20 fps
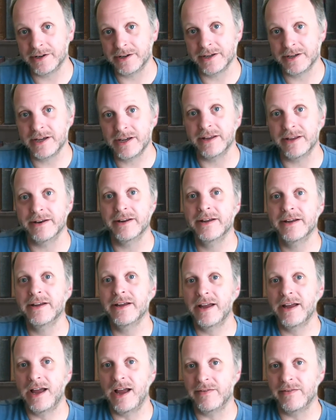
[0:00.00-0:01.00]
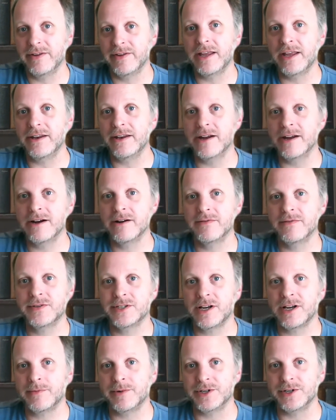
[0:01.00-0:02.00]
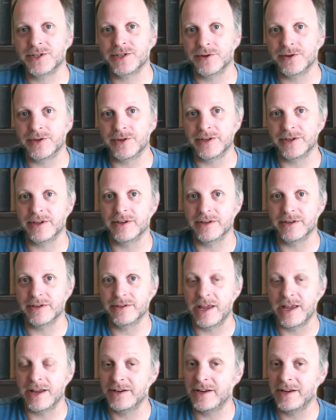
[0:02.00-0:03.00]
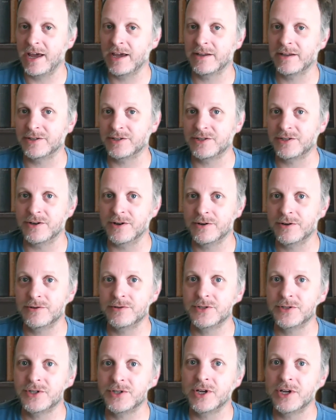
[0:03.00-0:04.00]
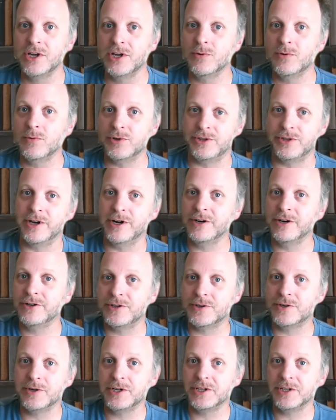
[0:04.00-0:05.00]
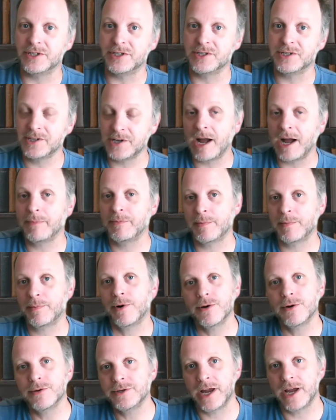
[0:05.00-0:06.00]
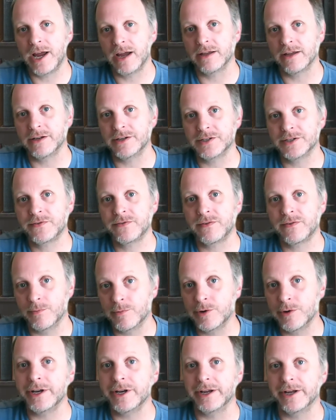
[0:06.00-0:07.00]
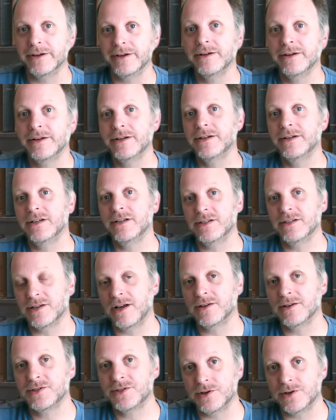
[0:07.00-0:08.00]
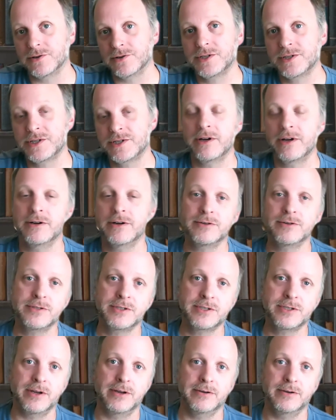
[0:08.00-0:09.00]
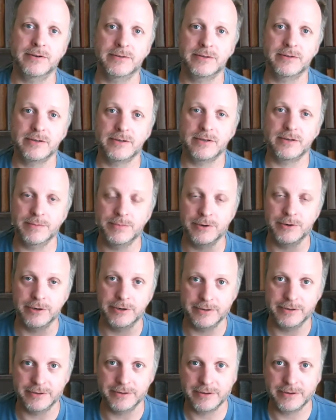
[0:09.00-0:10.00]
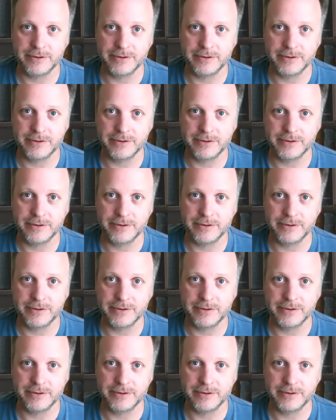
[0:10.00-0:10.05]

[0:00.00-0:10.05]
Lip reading: Again, having that narrative summary so that the antagonist knows what they're doing to stop the protagonist from winning is also so important.